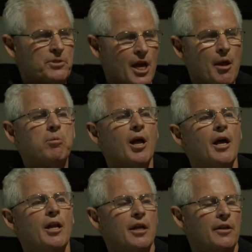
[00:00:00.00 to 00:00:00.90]
sand
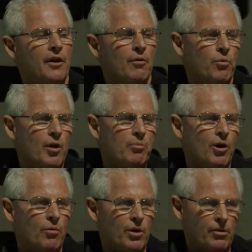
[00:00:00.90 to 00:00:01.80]
plain, in the wheat
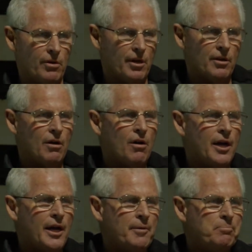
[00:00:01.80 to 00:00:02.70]
belt where you get
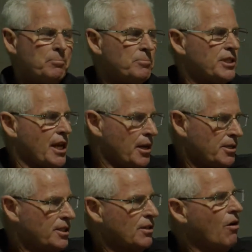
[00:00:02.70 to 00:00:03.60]

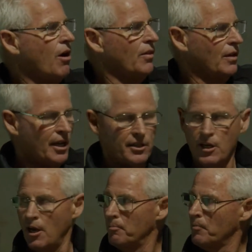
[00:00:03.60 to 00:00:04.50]
sands high in the
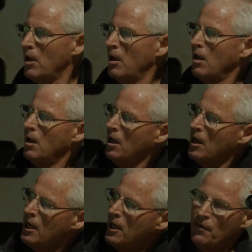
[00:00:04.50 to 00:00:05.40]
landscape.
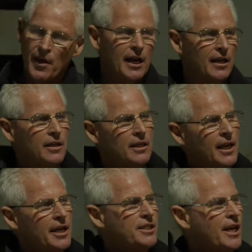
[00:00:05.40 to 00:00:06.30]
In that
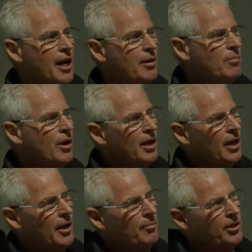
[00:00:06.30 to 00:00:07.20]
landscape,
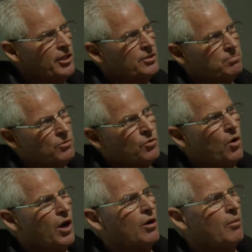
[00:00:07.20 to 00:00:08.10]
and it's
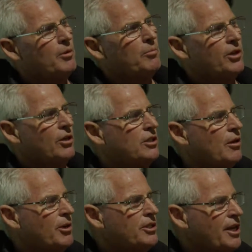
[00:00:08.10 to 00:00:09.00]
quite common but not so
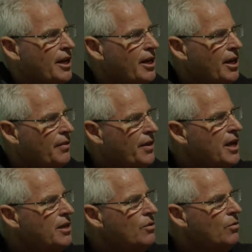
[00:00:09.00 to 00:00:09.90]
much out here,
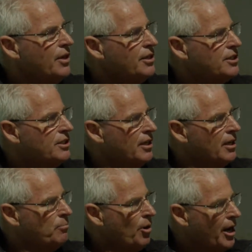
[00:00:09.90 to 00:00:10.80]
then you'll get a
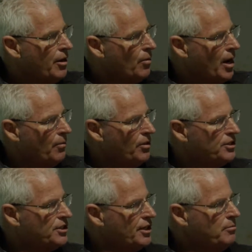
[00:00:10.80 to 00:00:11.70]
breakaway with the
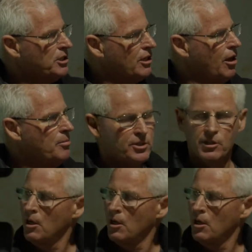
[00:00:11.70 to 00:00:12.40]
steep slopes,